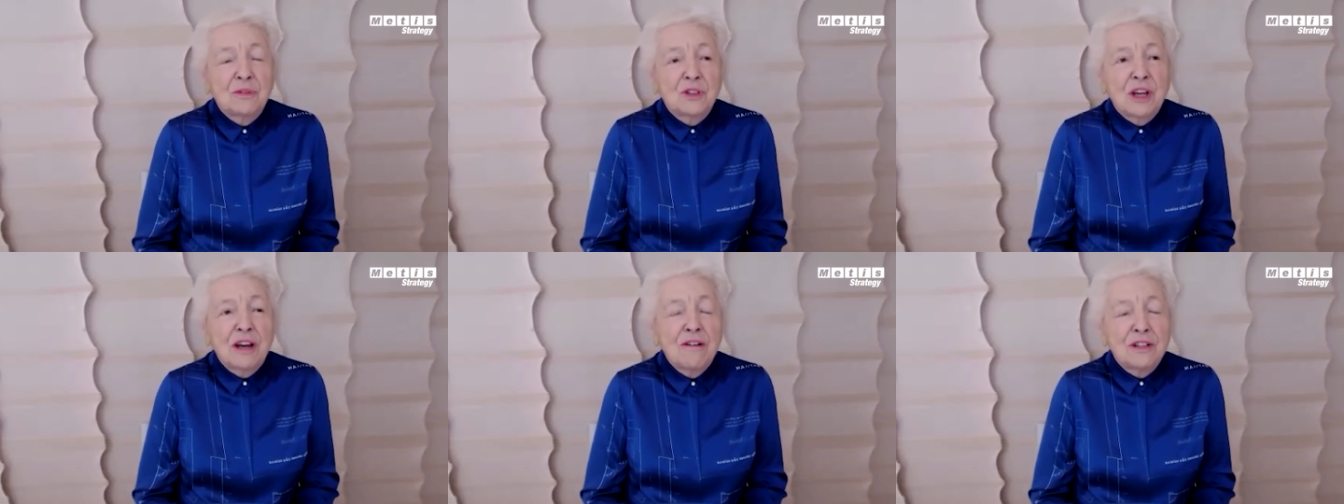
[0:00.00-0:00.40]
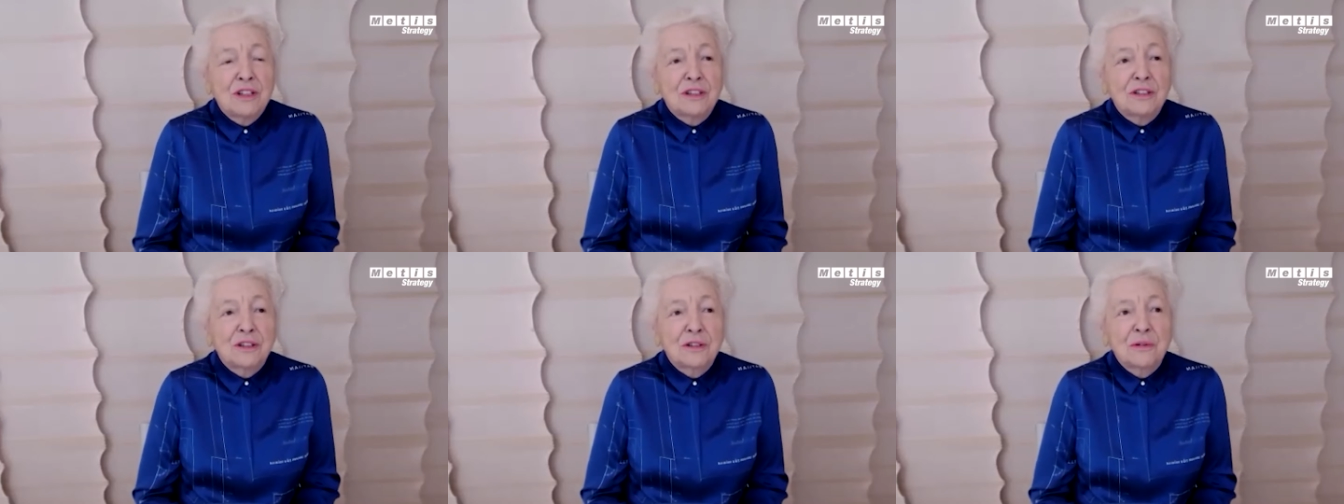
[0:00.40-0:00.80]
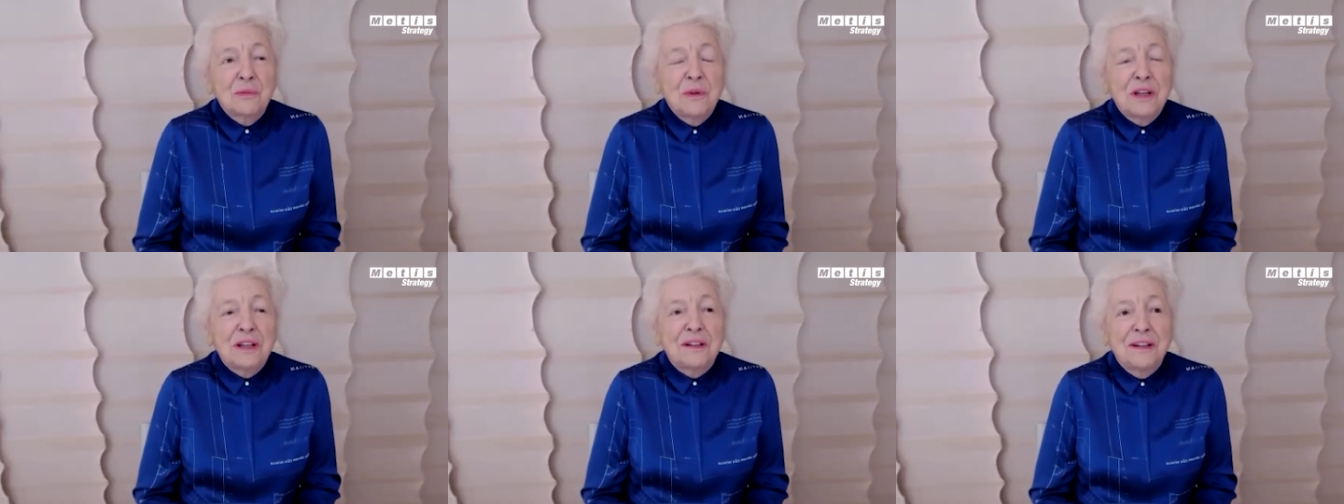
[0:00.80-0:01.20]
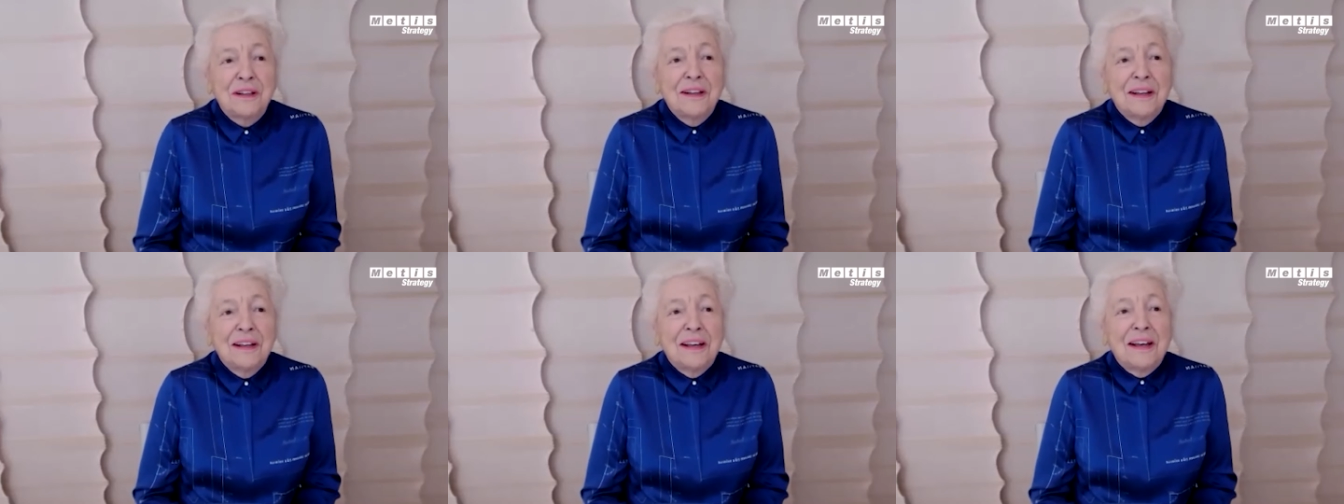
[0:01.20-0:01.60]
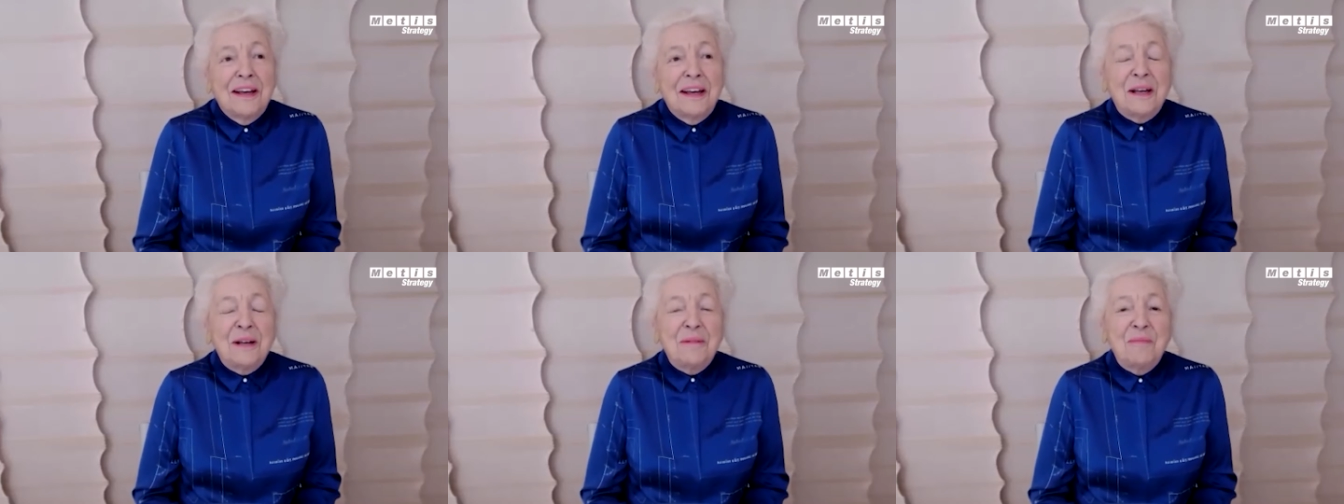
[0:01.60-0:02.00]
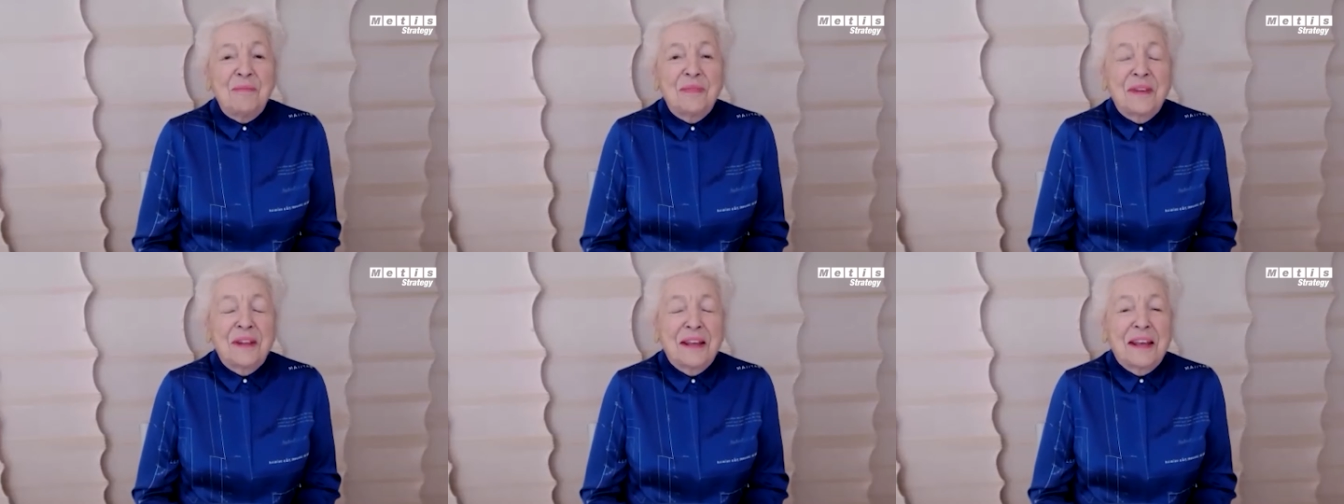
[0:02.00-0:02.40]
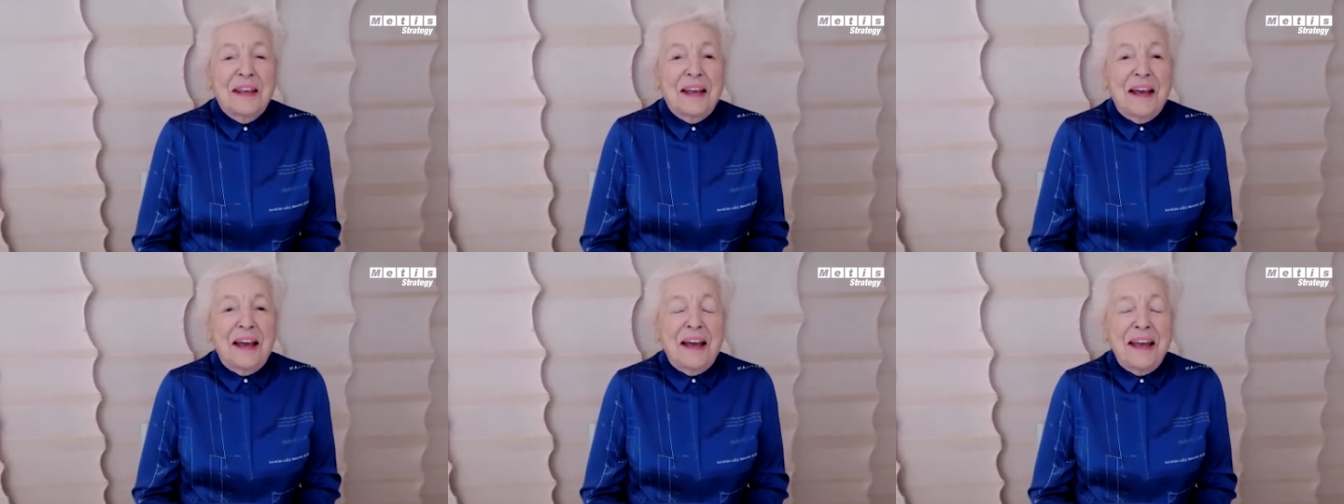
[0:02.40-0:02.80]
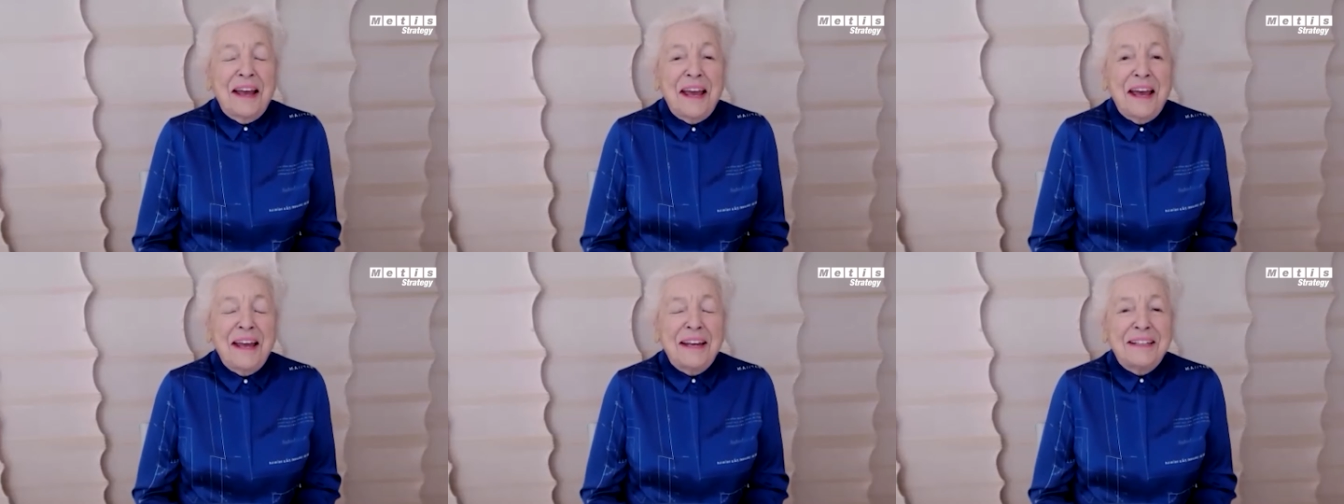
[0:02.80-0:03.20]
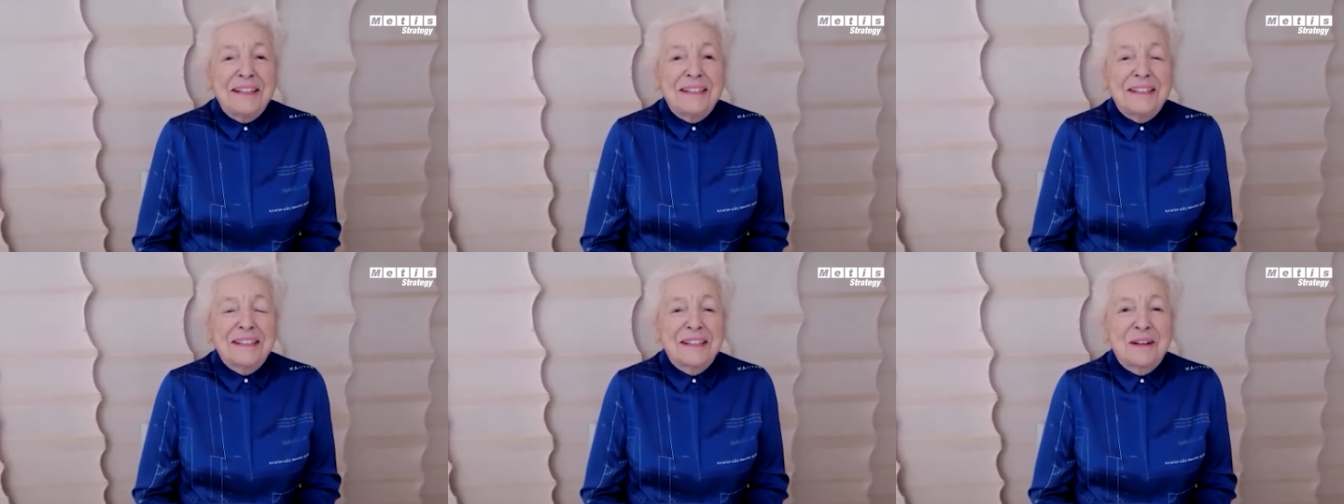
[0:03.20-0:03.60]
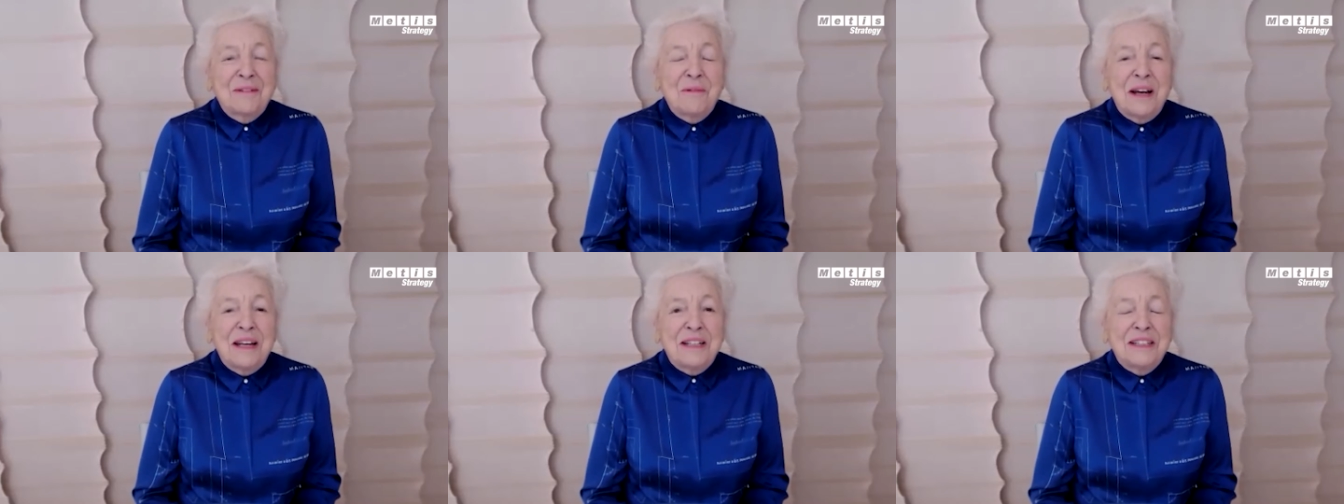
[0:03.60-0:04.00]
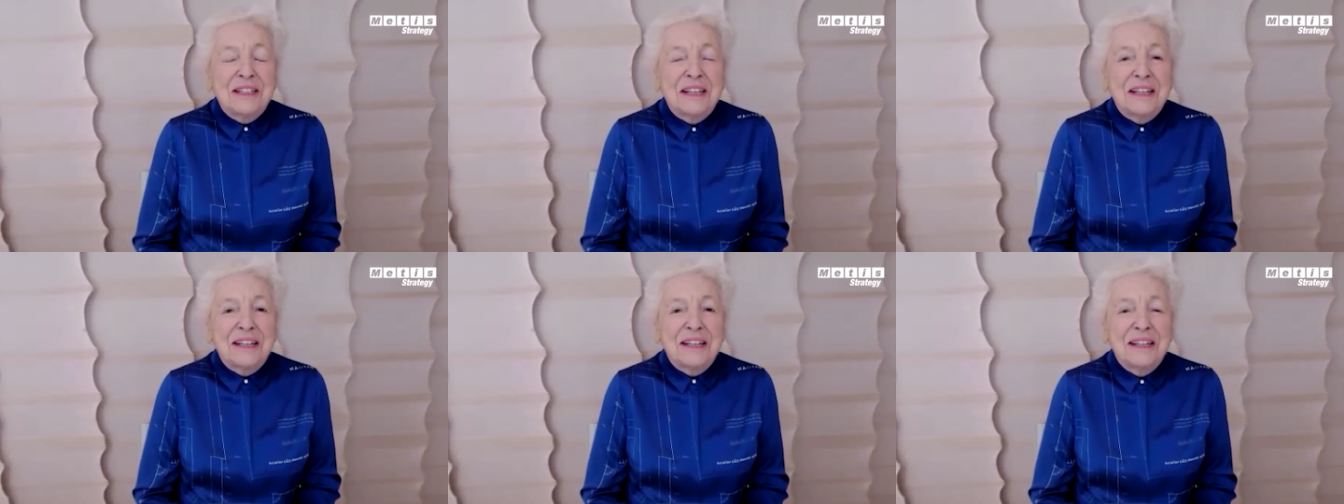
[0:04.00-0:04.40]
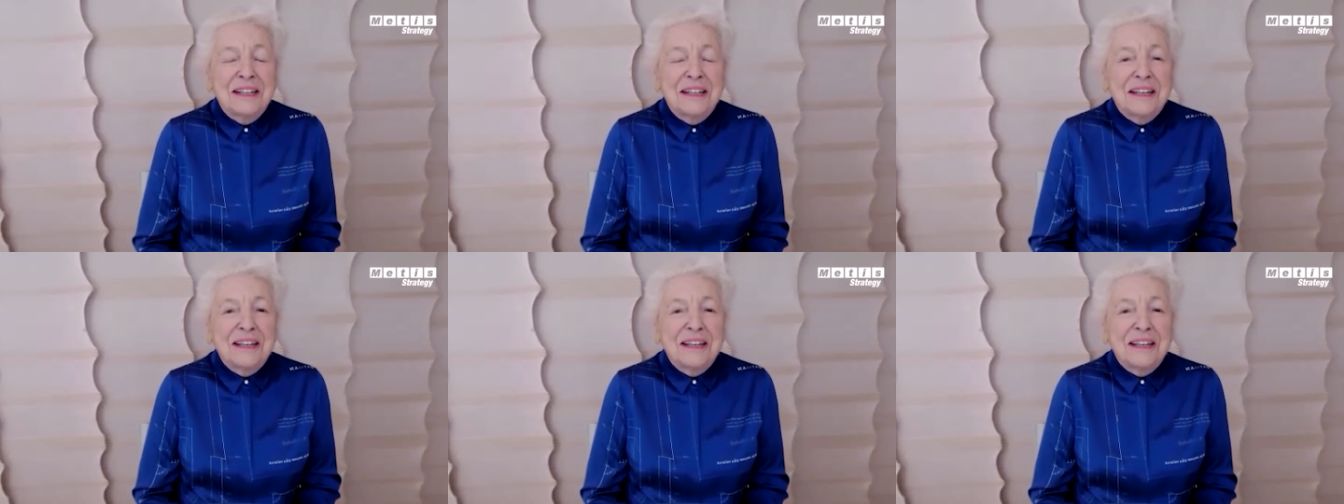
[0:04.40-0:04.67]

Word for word: charities as well. Mm. Um, I had quite a,